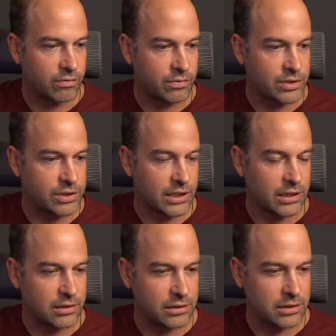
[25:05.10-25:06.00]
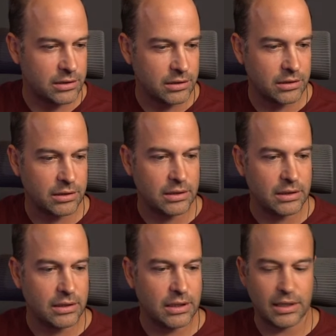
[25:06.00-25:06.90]
for a second,
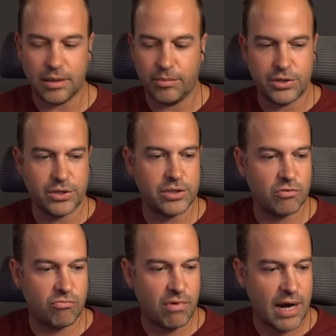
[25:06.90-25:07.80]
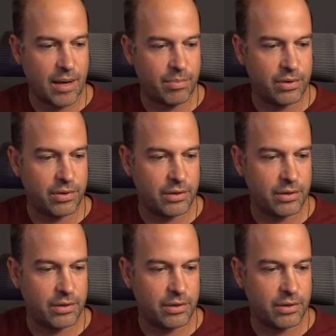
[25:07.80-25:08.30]
and then we just grab